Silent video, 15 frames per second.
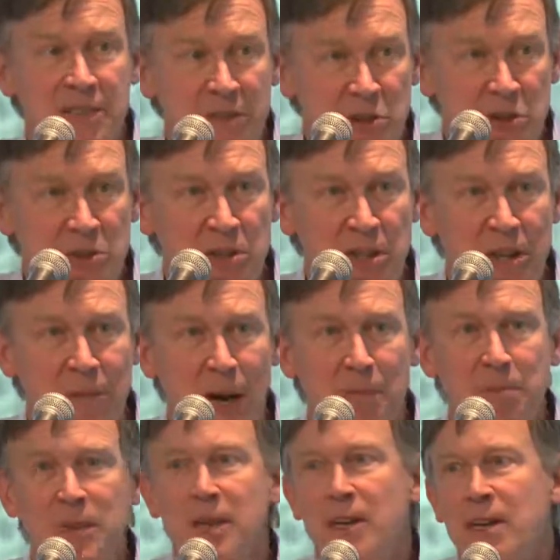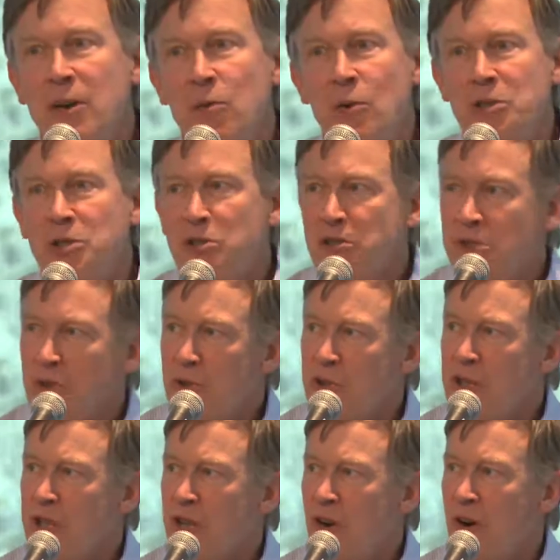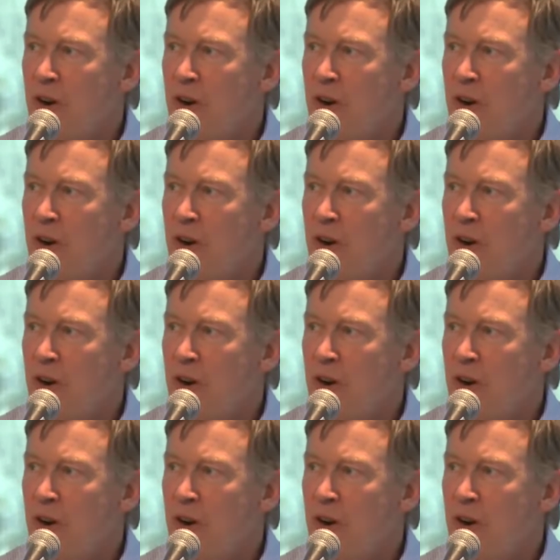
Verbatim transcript: of issues that come up, what your solutions mm-hmm.